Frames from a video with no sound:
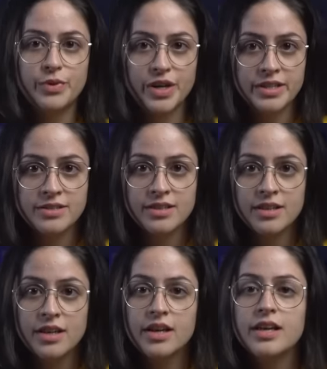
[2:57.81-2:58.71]
print,
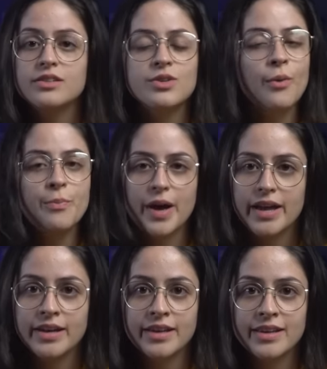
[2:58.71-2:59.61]
don't
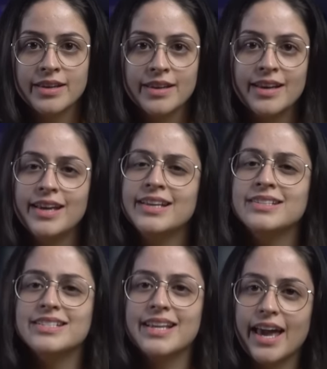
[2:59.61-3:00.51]
panic. In
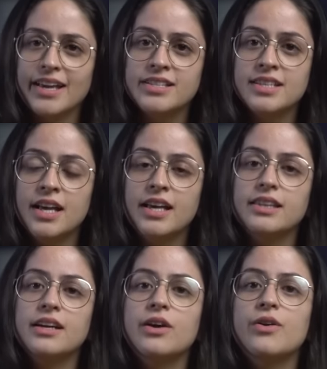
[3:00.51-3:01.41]
this case,
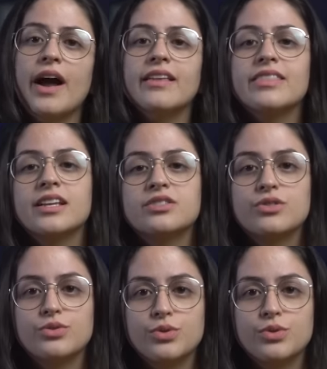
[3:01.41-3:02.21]
the correct thing to